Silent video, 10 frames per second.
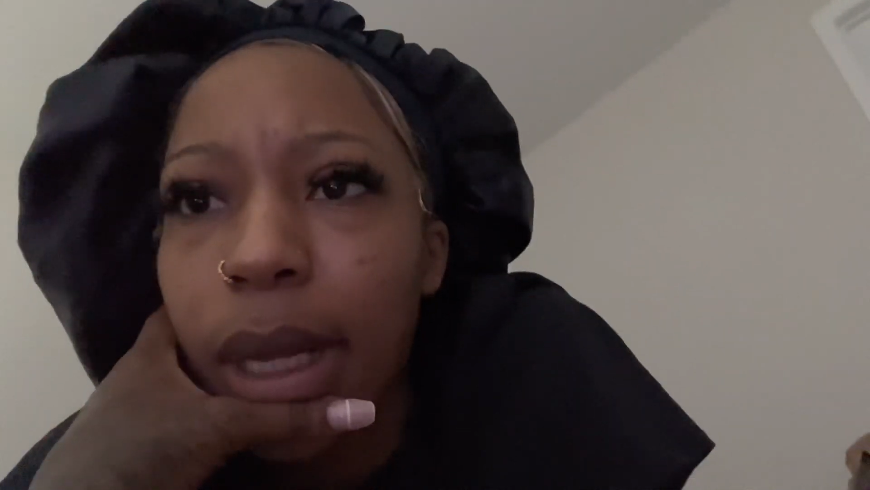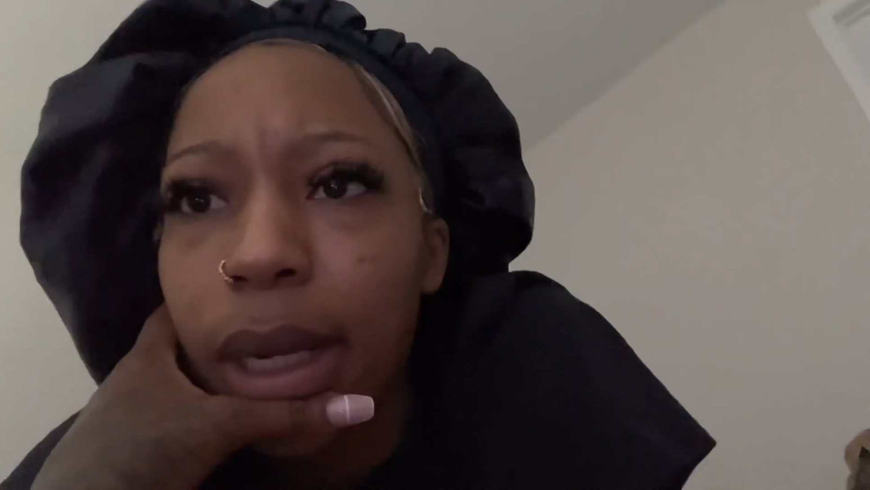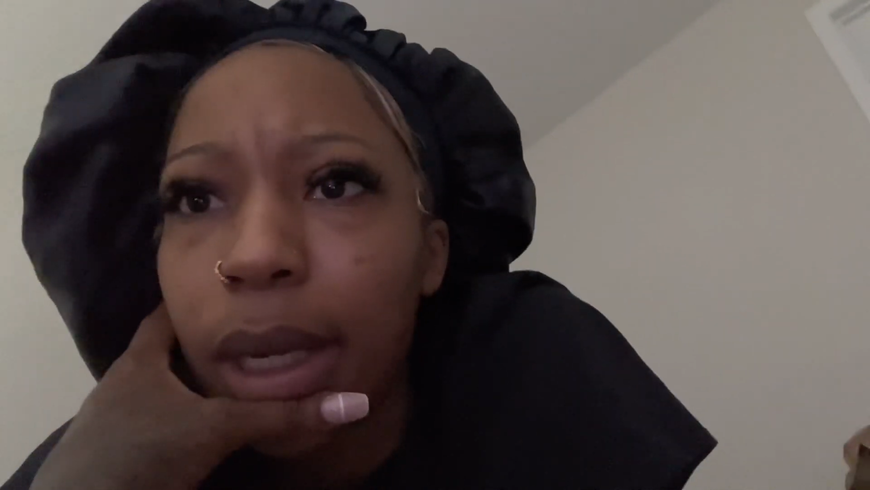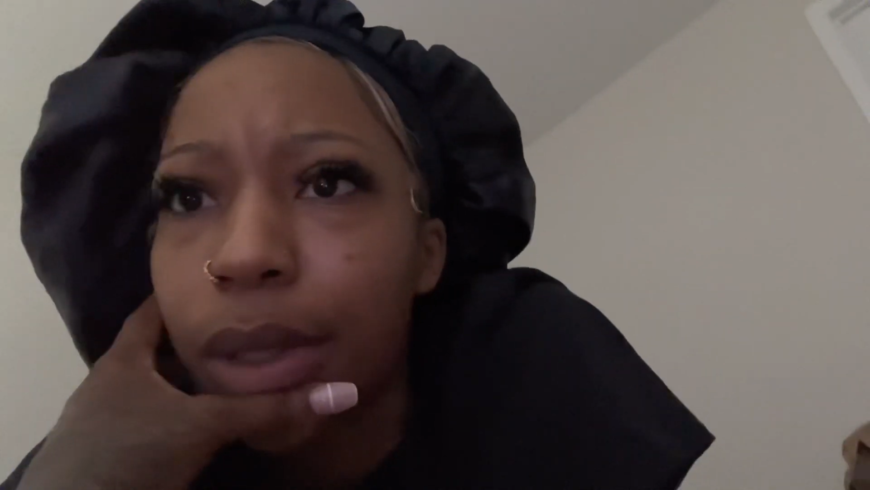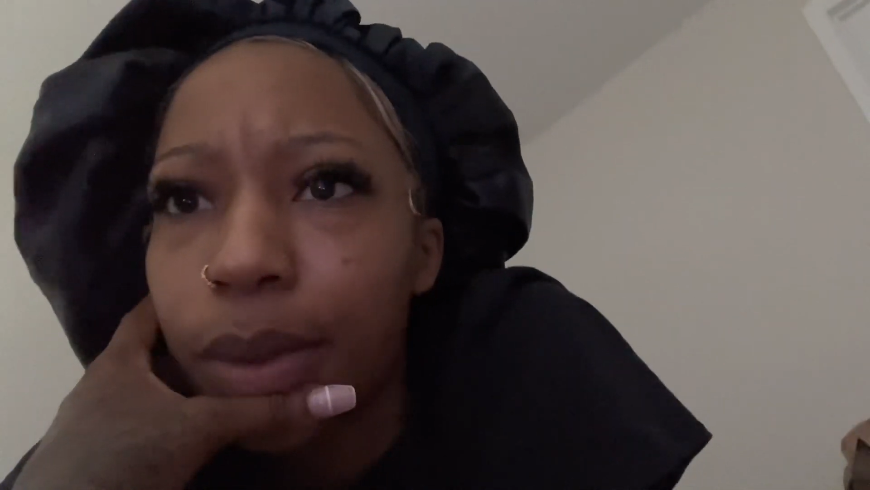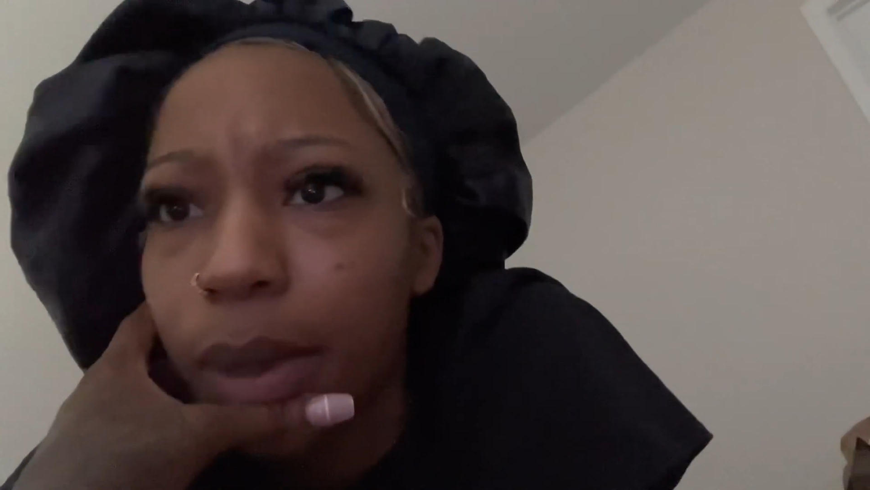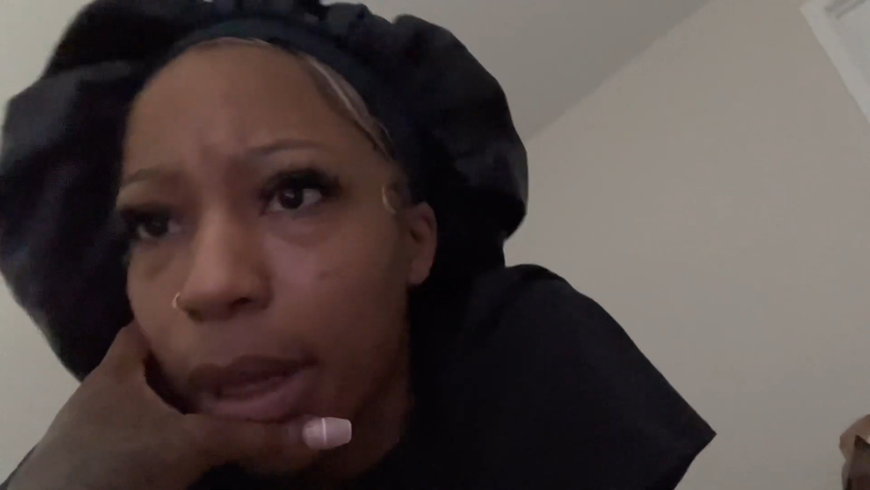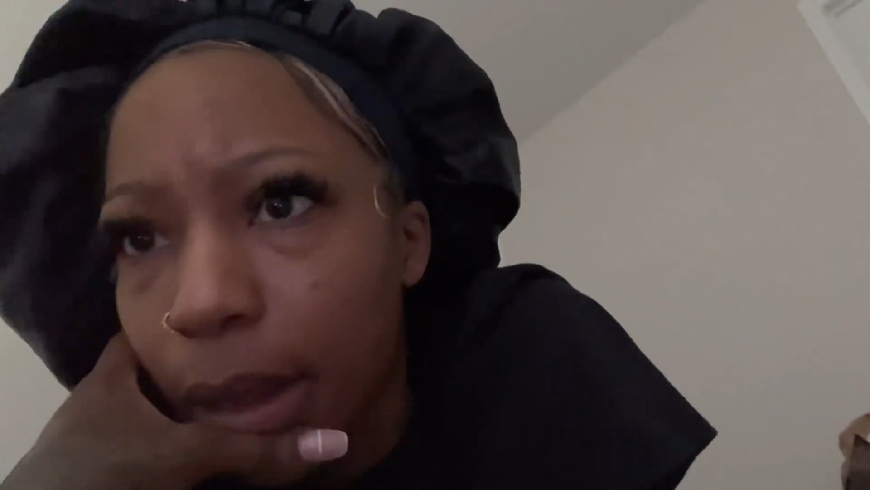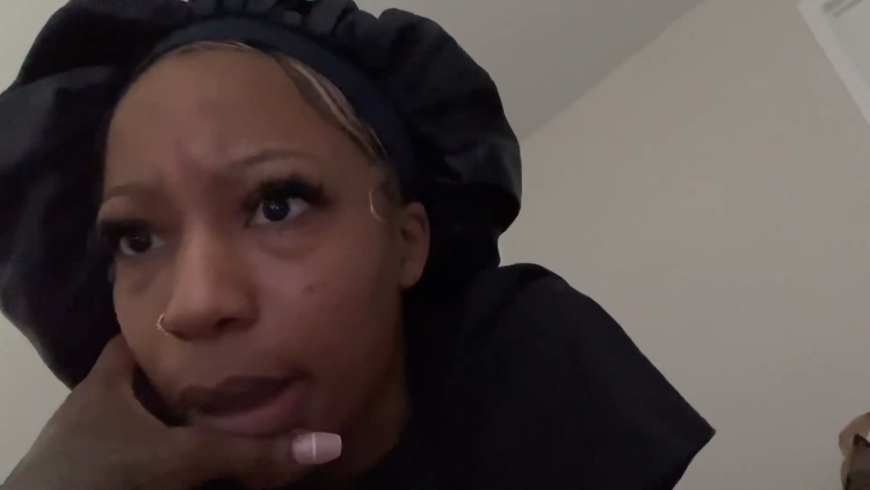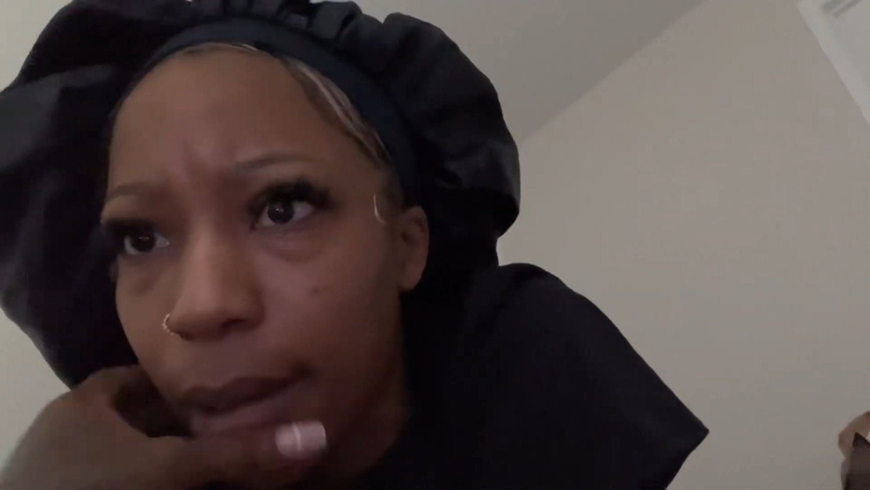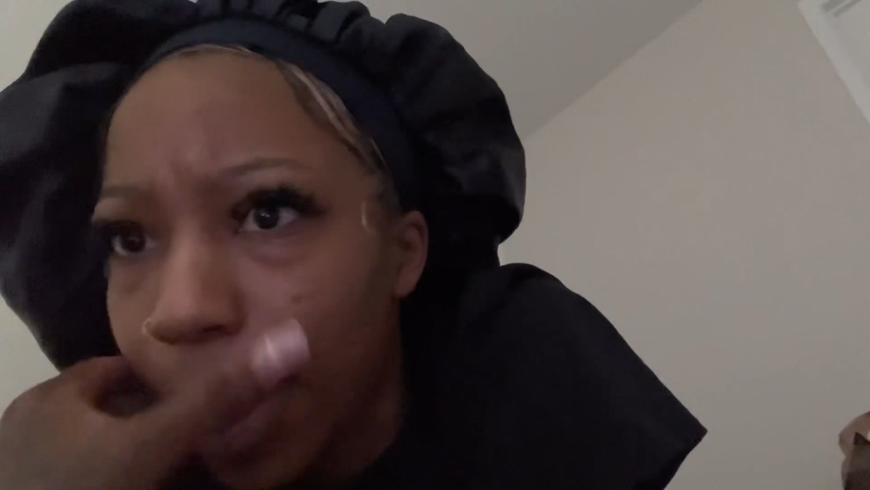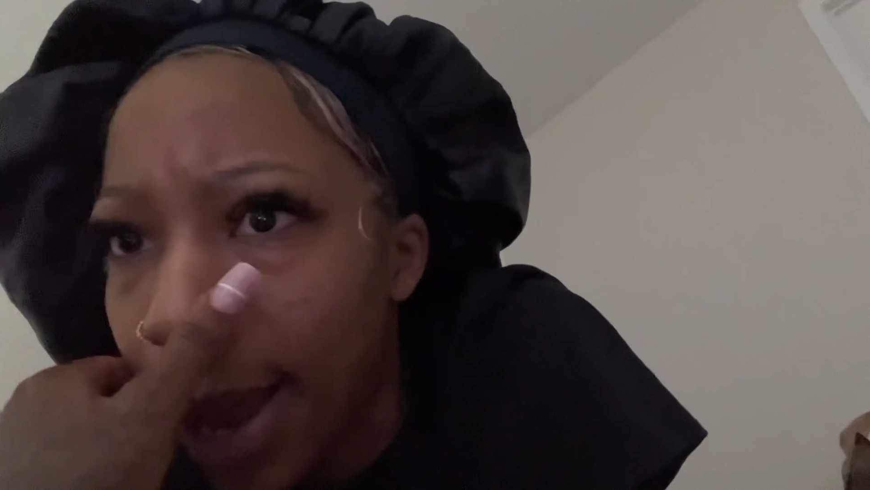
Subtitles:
I can't do nothing.